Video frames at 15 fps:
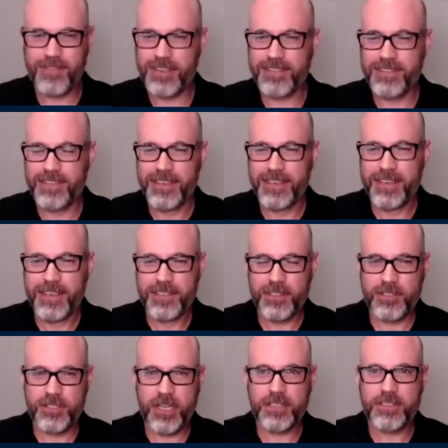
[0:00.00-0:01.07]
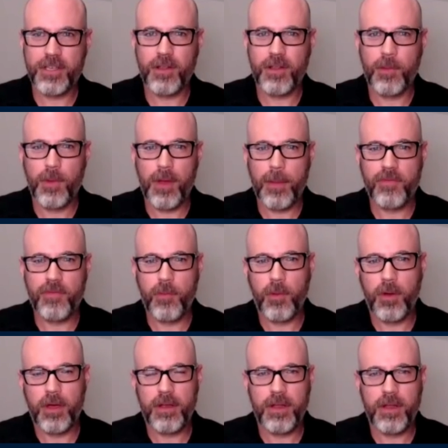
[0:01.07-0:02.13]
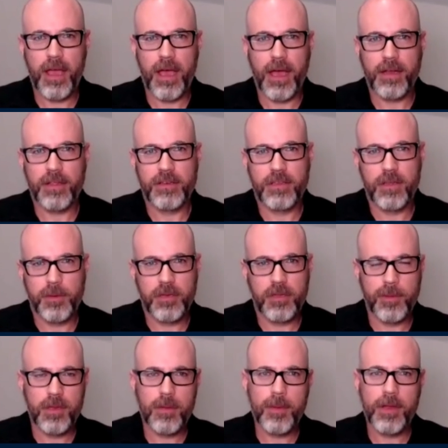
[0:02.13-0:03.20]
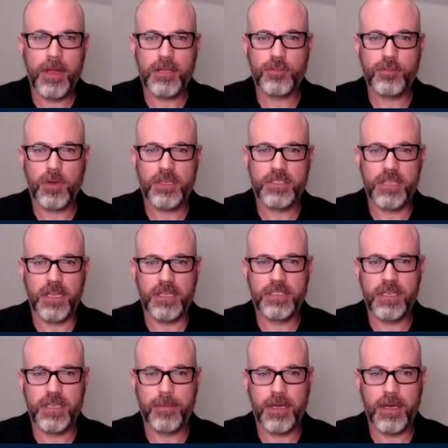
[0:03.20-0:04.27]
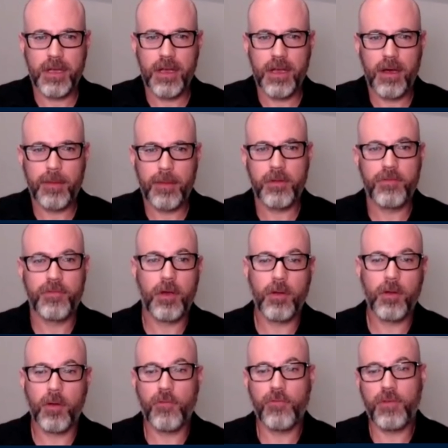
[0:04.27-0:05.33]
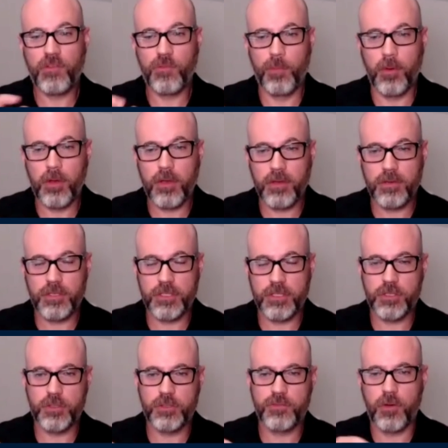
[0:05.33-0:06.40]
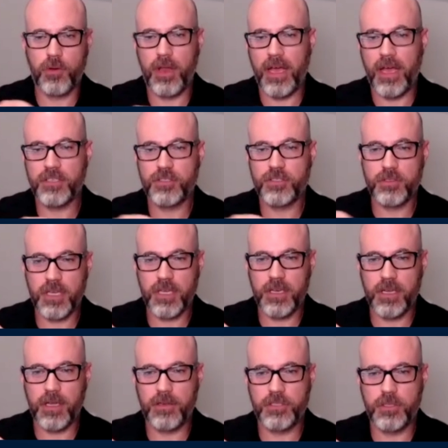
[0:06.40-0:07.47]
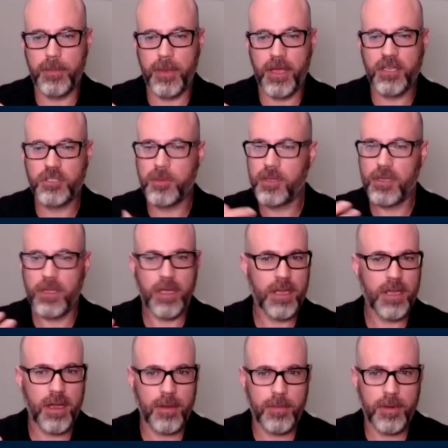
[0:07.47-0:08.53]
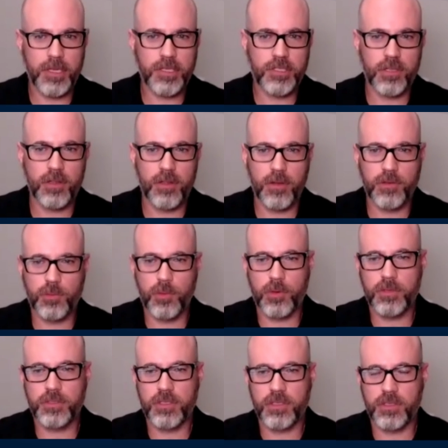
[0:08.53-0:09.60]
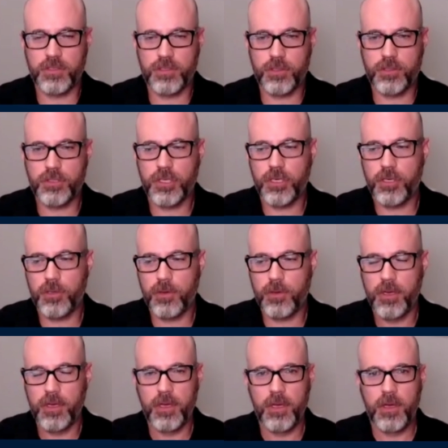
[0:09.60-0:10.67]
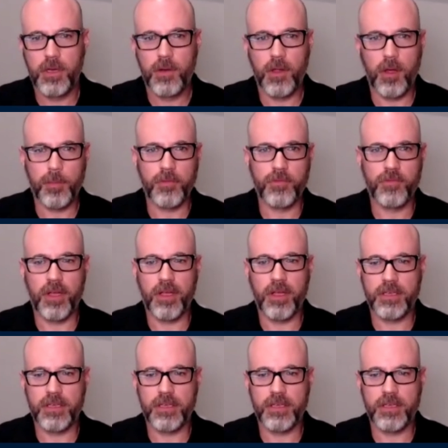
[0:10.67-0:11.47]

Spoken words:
it. So check us out on the web, everyone, at www.trustntm.com. And if y'all go to Facebook, just search for National Technology Management. Any combination of those words in the search queue will help you find